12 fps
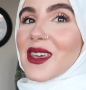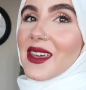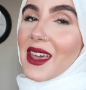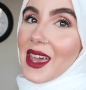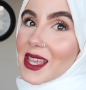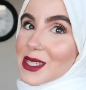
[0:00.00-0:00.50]

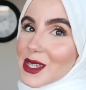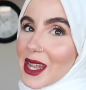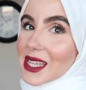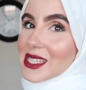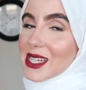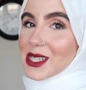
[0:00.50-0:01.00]
Okay, so
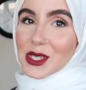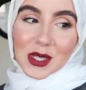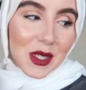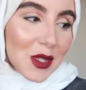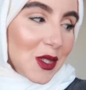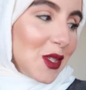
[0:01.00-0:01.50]
let's
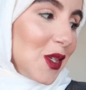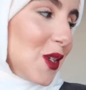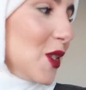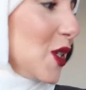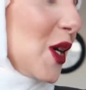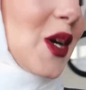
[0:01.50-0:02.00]
introduce you
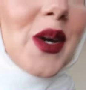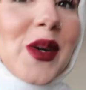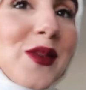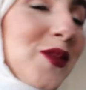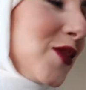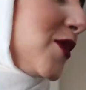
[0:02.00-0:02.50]

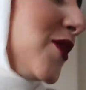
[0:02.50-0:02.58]
to...